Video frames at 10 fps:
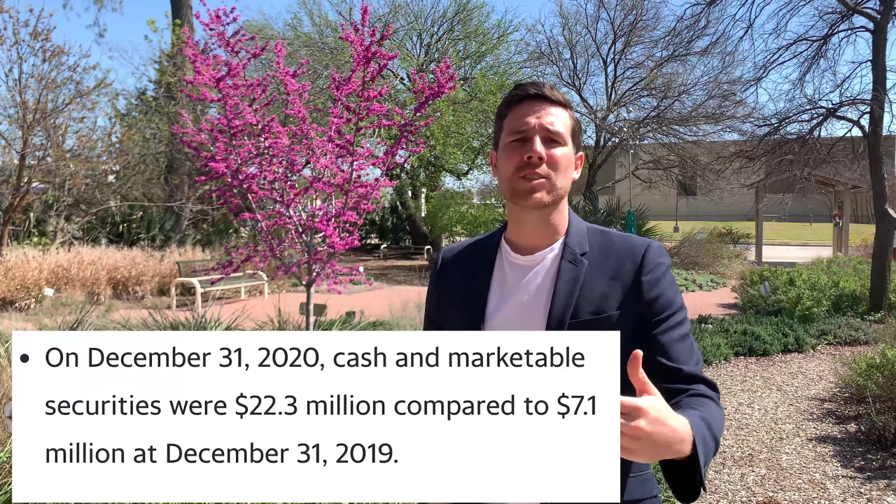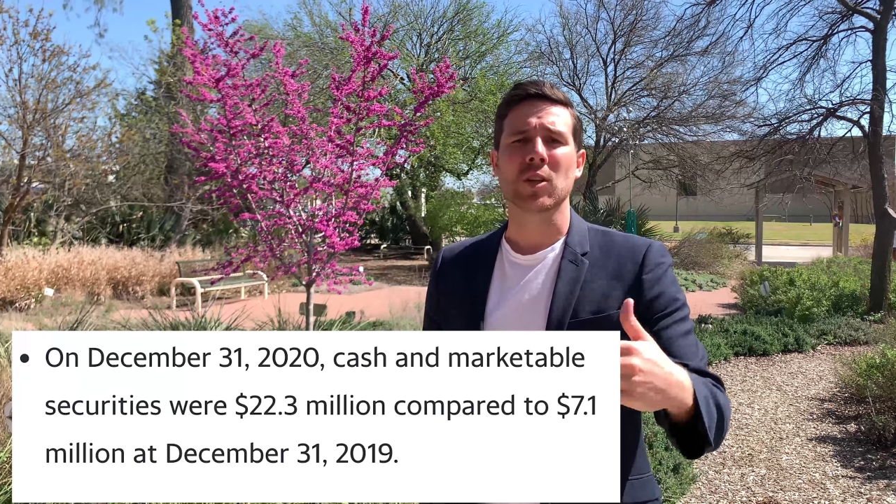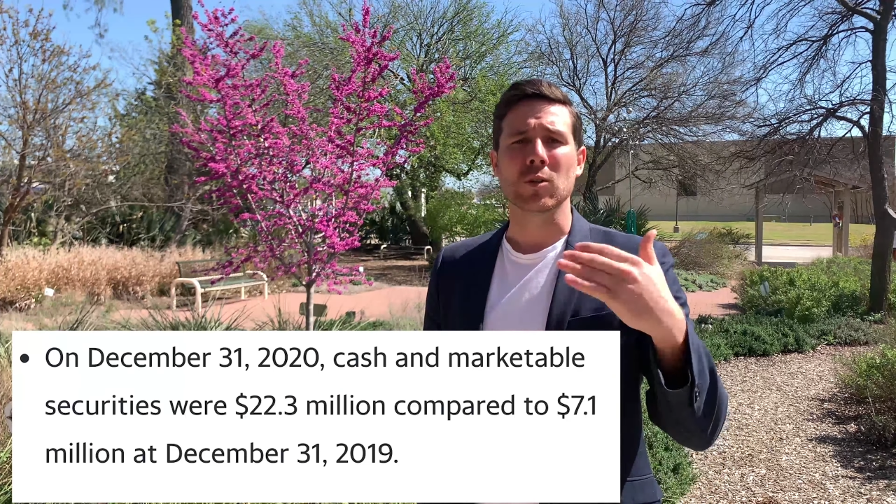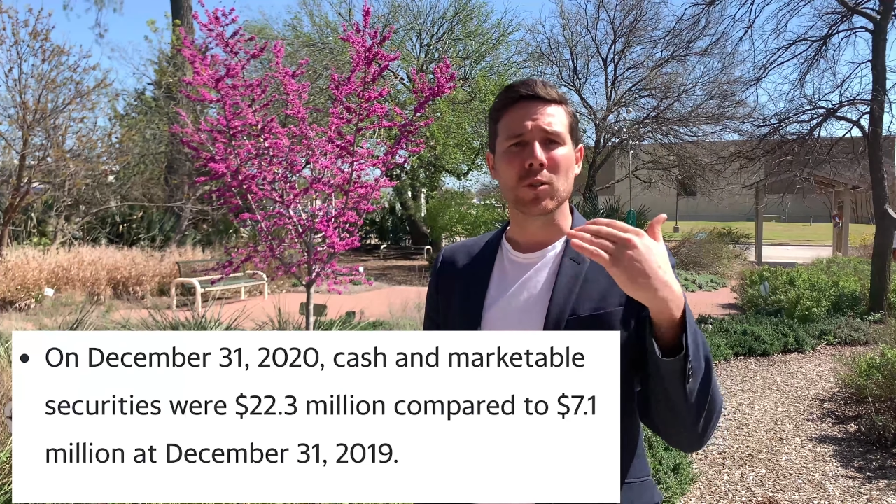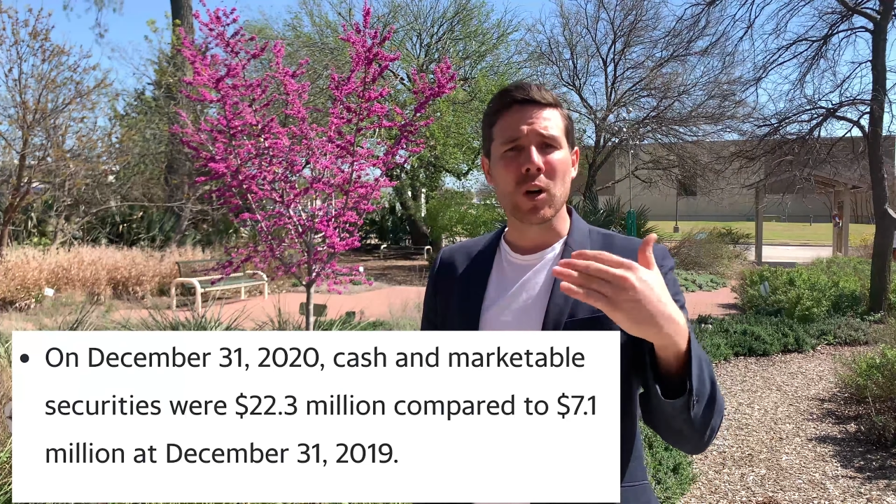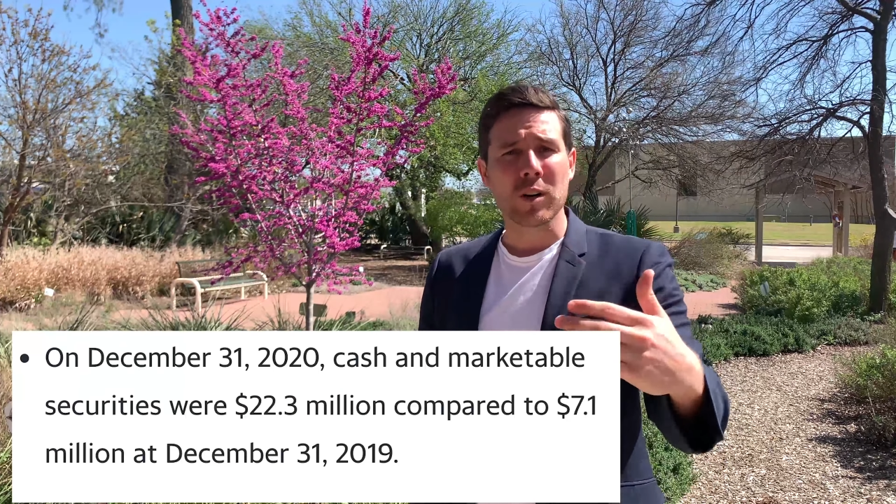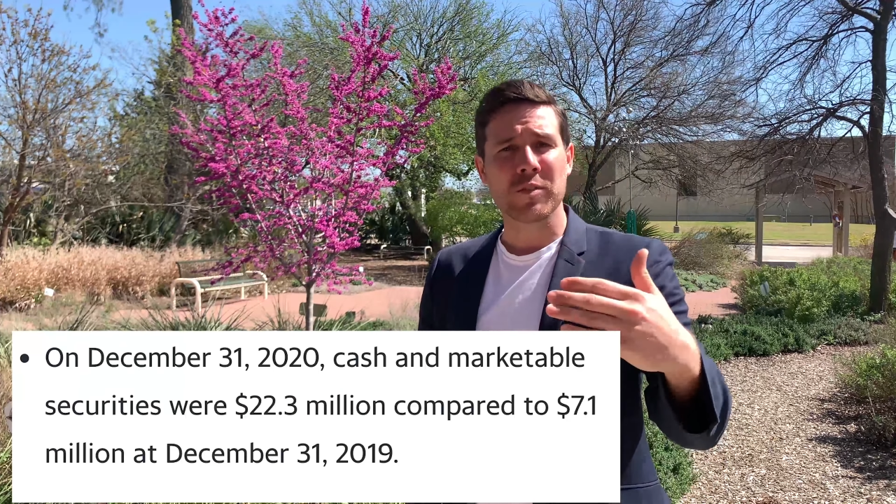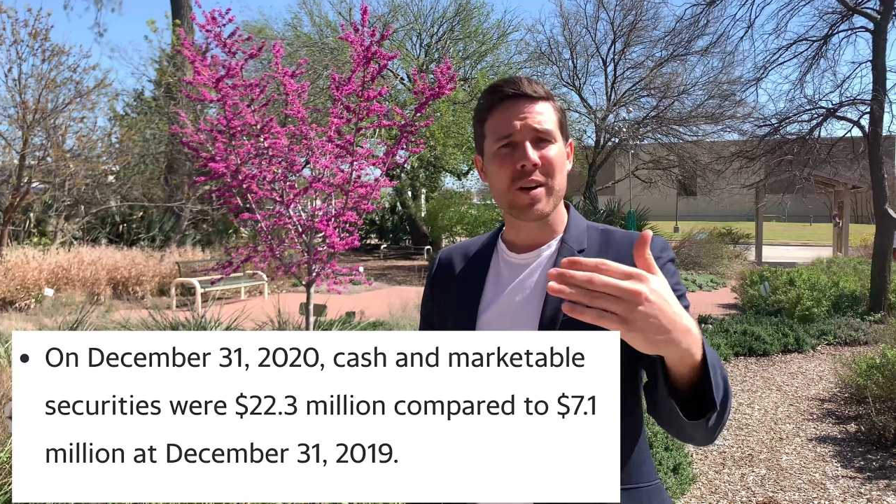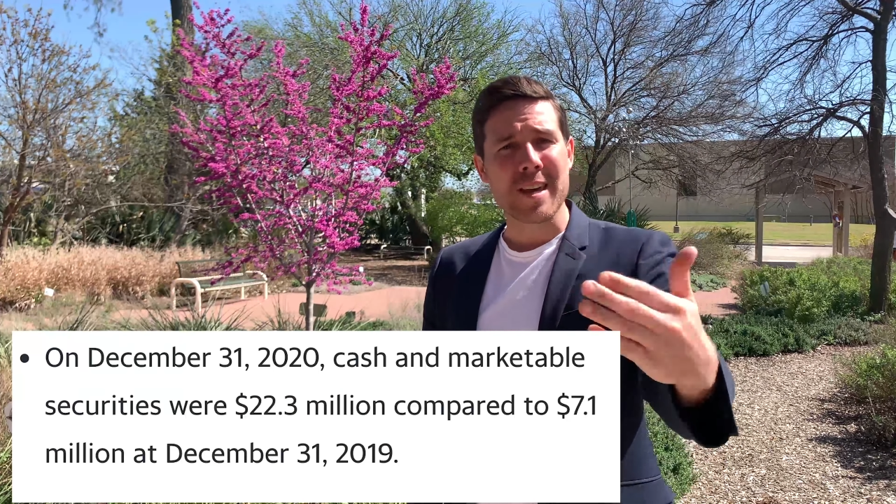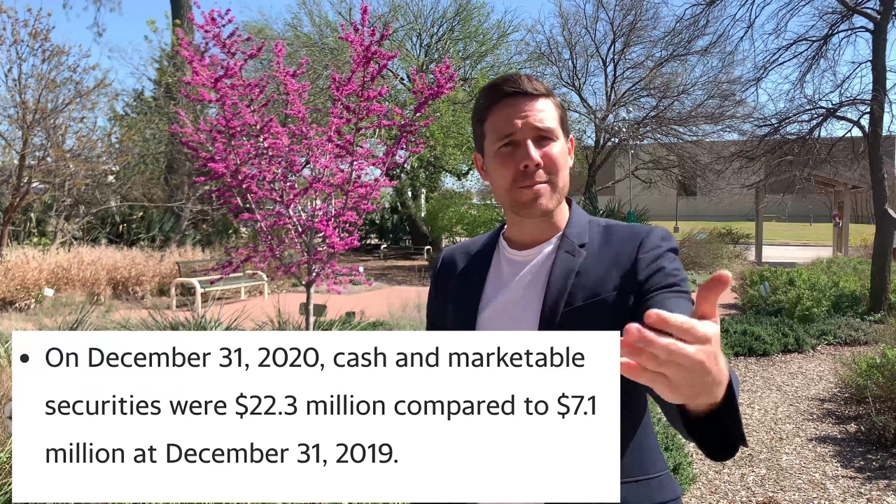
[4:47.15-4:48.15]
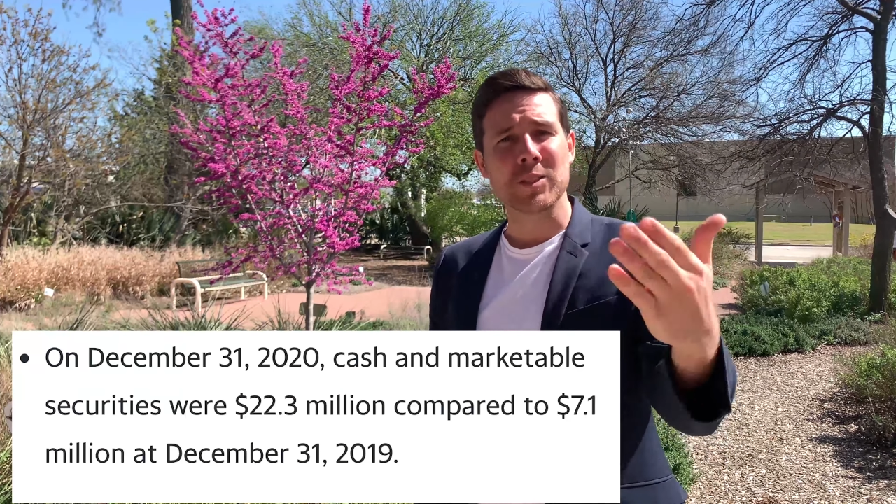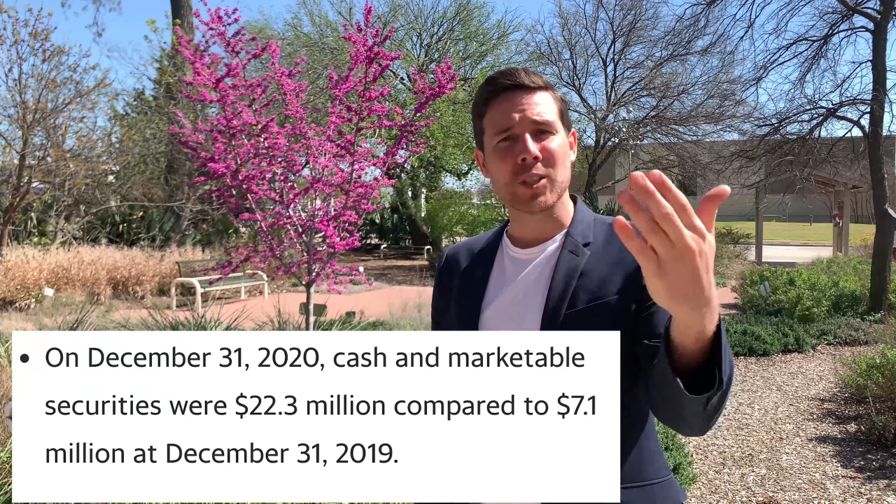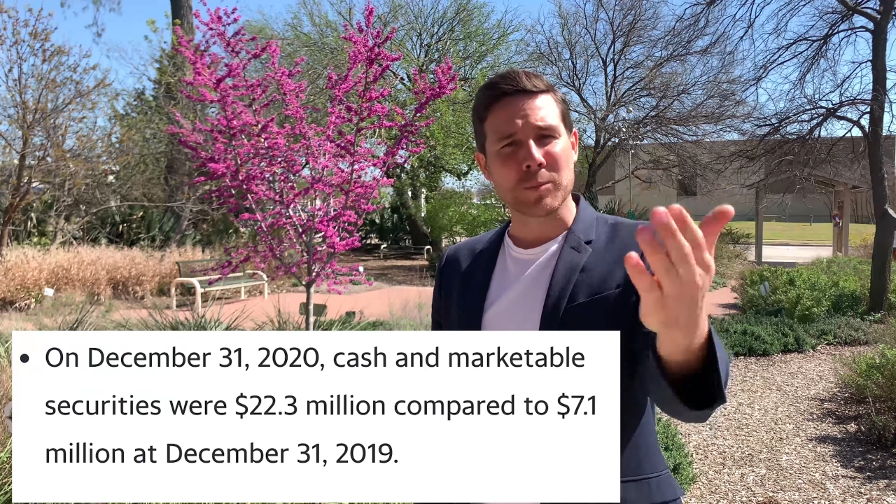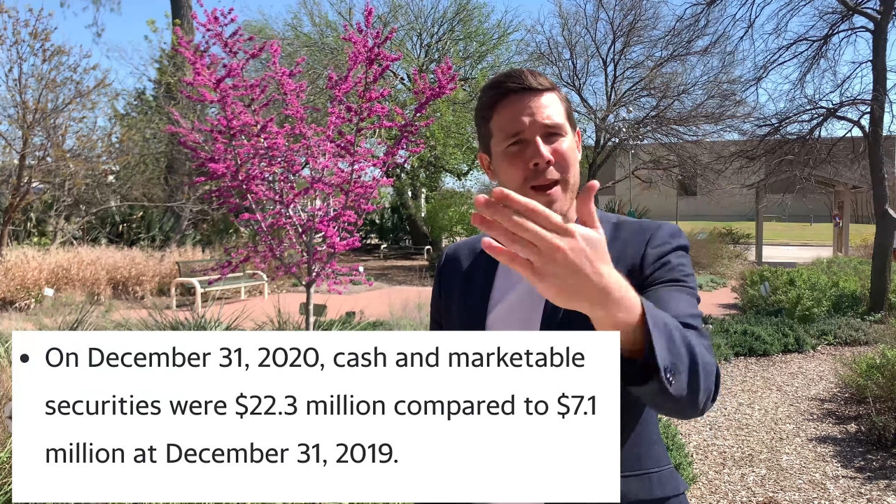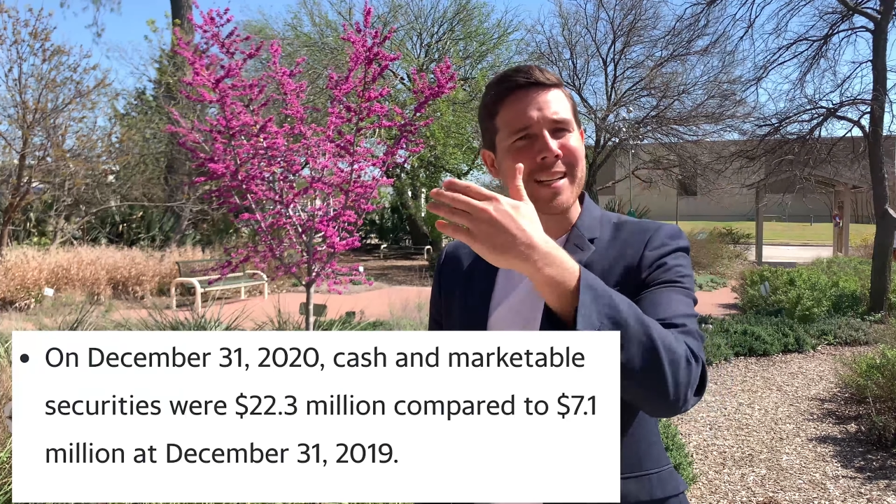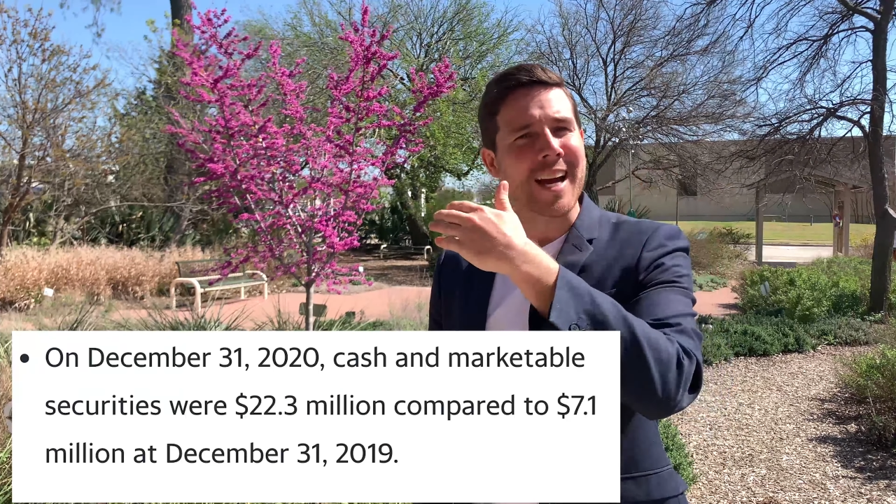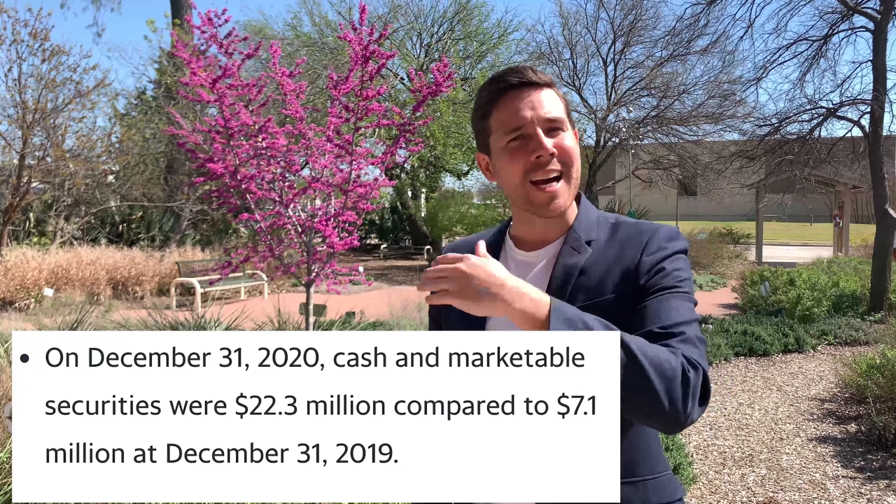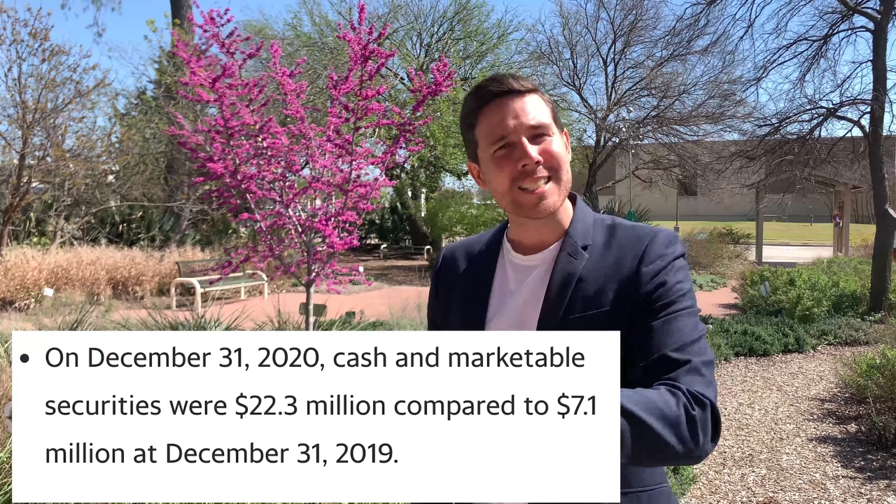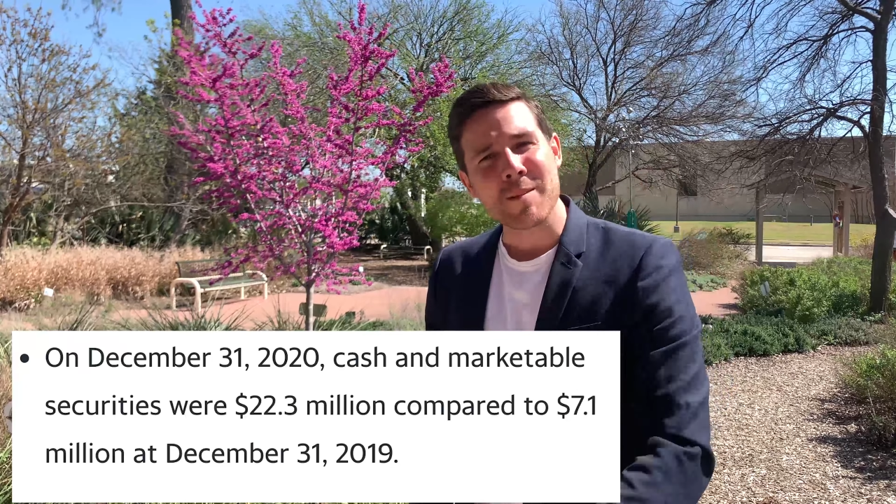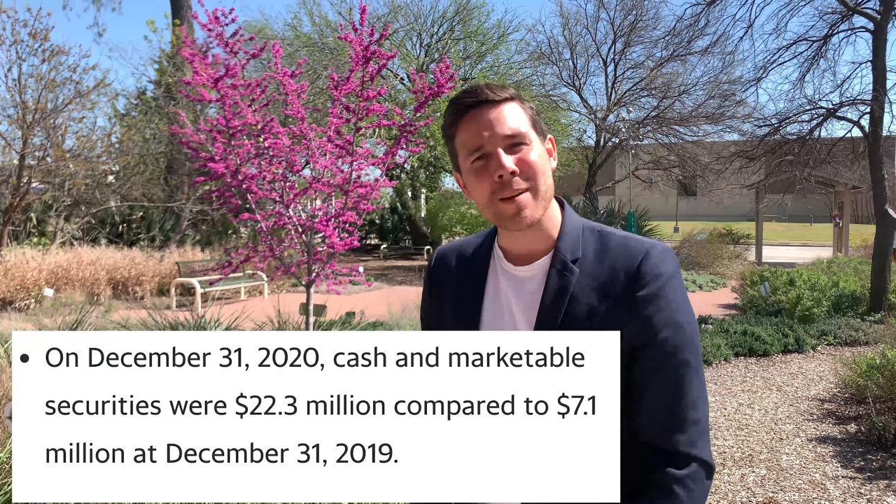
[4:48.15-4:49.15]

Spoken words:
So look for them to expand, as I